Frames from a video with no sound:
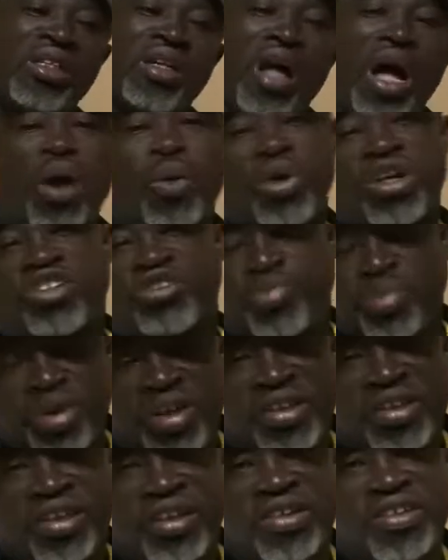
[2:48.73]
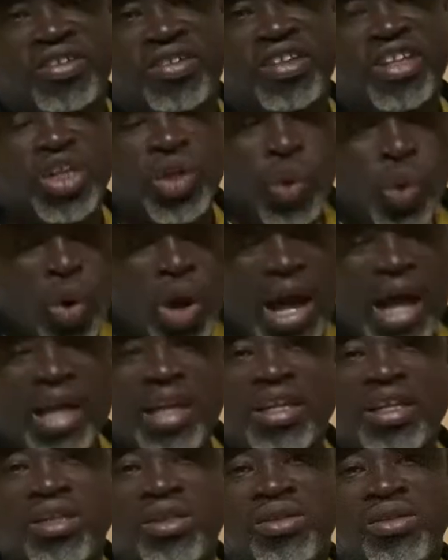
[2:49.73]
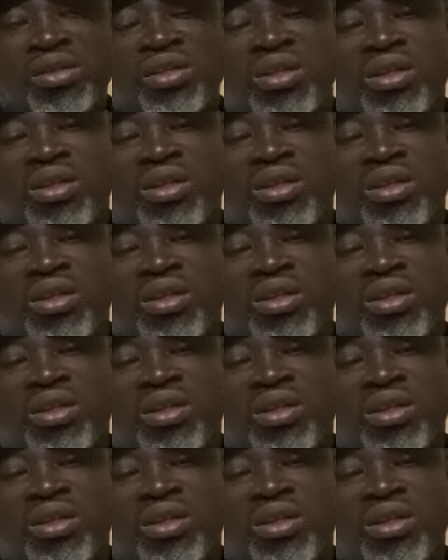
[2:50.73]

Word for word: our sprinting, locally,